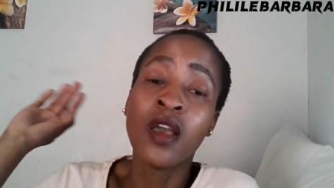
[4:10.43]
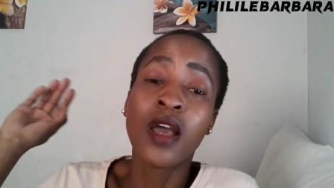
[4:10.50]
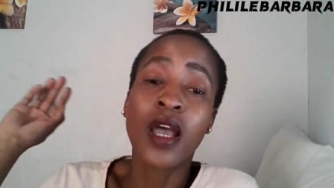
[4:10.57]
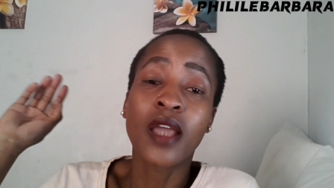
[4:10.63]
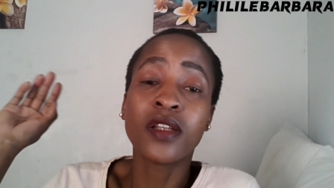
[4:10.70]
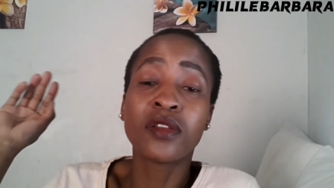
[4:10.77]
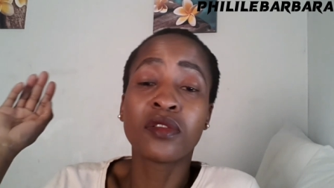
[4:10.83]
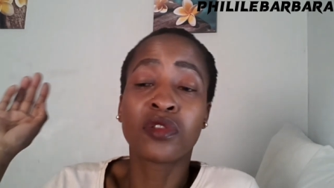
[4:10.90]

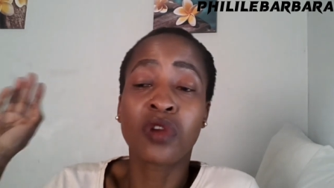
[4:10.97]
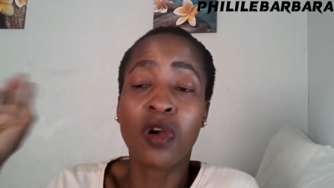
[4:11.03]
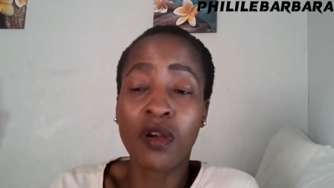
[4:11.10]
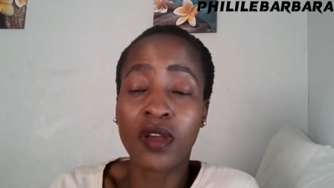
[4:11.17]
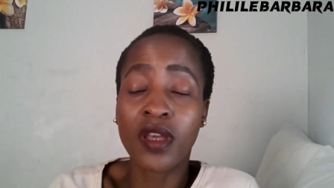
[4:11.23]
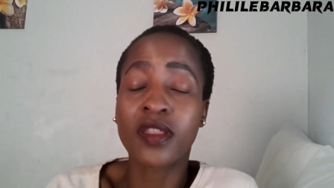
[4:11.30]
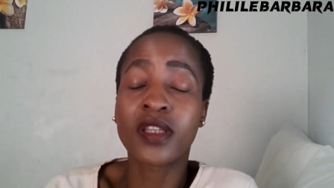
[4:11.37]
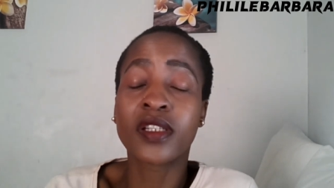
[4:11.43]
I need to
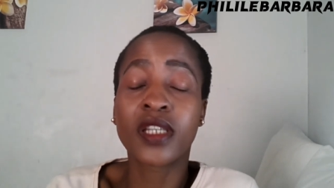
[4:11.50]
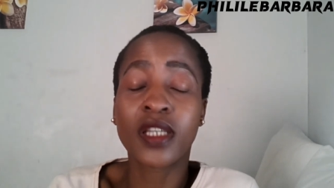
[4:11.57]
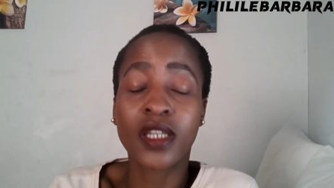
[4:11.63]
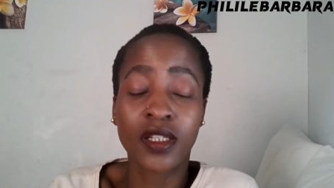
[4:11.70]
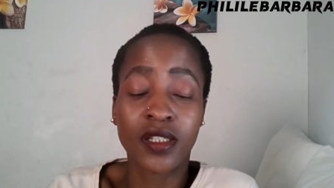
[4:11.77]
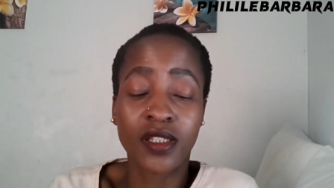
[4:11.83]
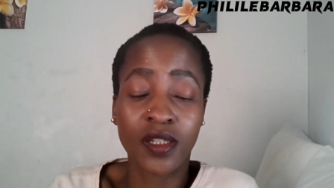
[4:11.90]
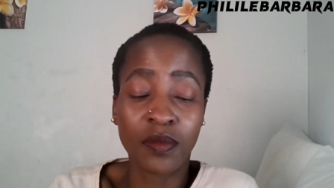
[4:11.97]
talk and then take
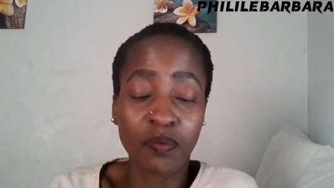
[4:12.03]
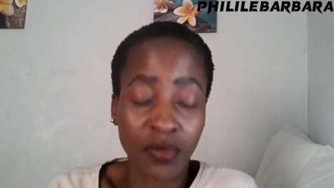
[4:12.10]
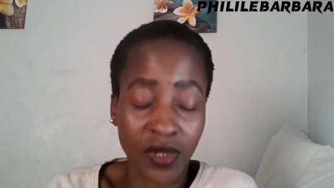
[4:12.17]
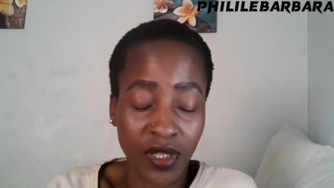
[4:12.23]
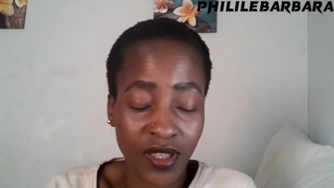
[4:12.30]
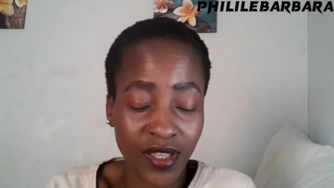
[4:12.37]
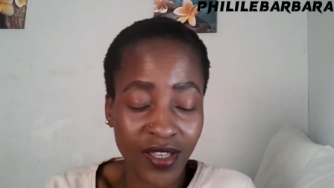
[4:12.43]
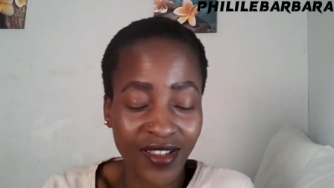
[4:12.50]
a deep
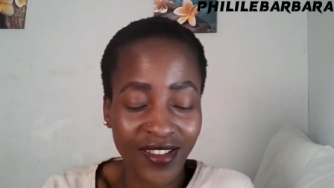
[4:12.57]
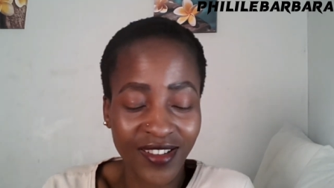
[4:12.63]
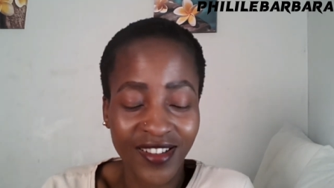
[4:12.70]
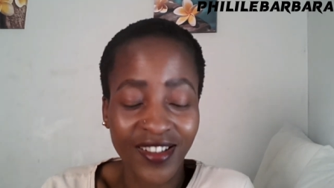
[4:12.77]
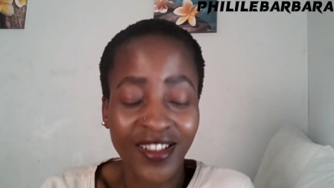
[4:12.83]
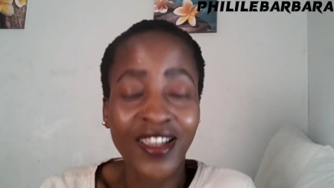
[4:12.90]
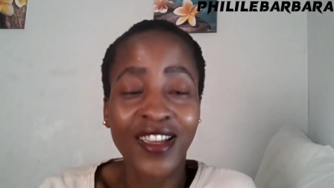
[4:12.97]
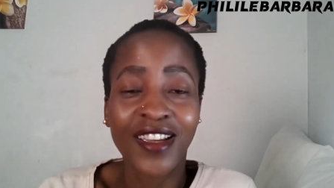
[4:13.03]
breath
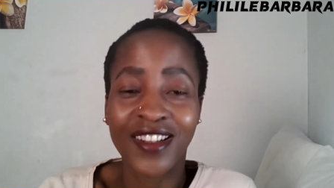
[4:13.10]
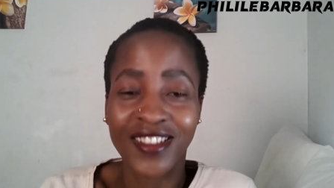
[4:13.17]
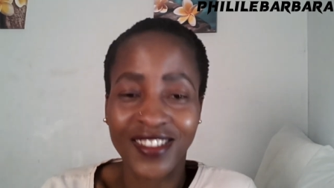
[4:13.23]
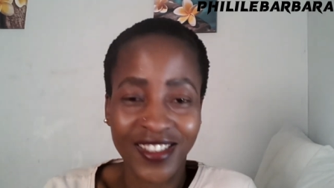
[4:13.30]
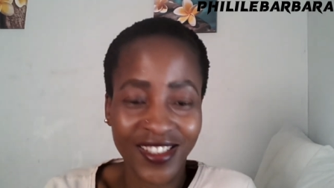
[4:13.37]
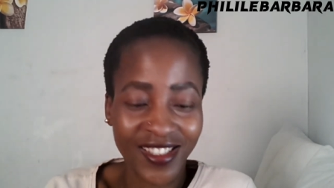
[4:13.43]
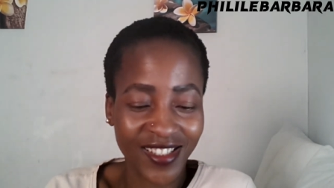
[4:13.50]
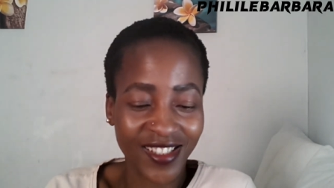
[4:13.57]
and
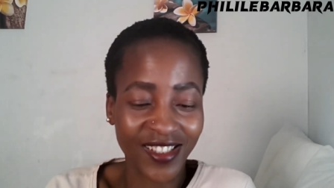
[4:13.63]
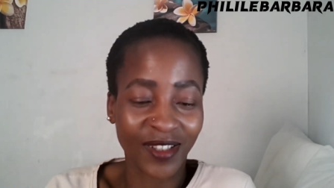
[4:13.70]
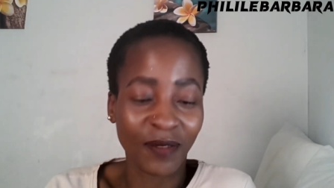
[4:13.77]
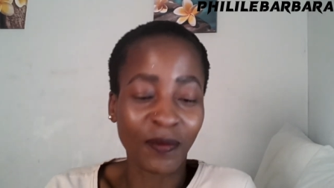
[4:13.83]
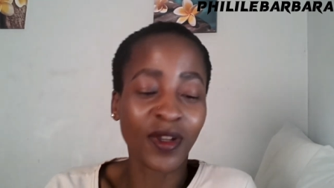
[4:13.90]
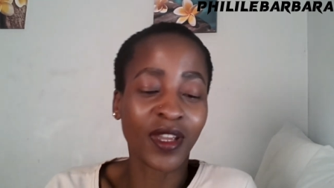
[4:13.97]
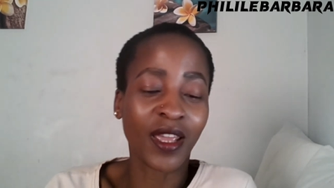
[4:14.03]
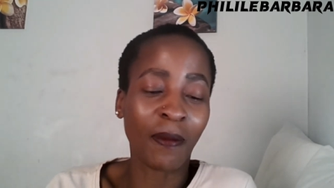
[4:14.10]
just chill.
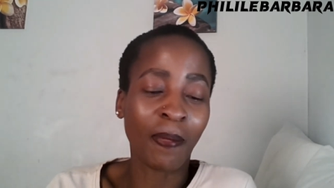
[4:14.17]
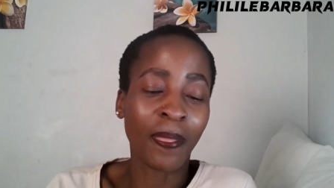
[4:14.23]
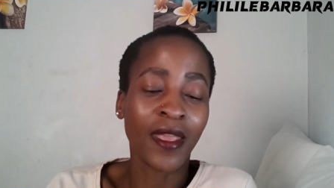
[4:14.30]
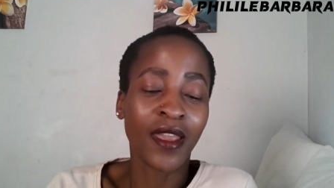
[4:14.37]
Okay.